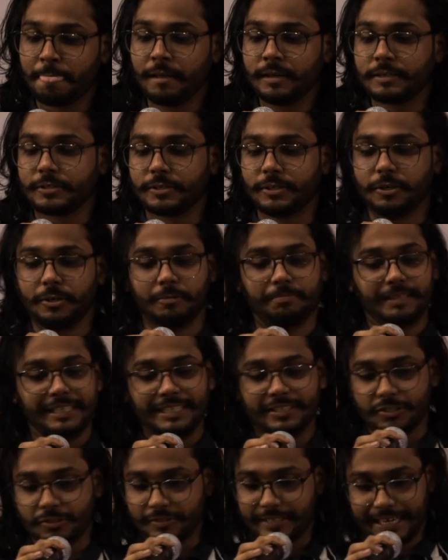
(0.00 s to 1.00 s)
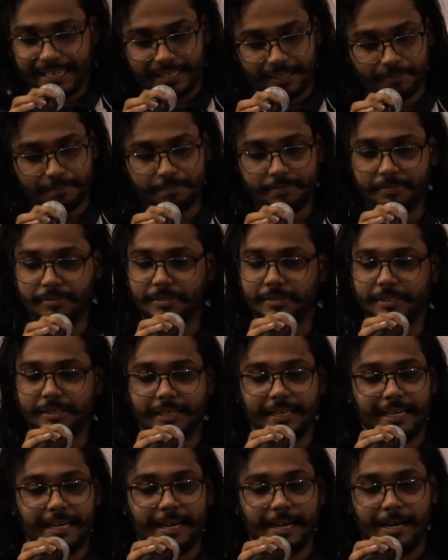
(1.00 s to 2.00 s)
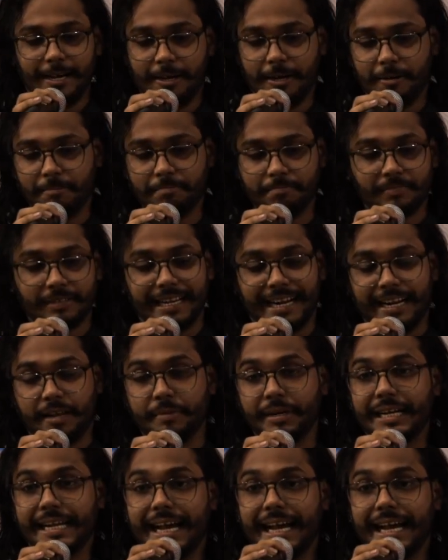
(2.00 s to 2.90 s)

So is to set up dynamic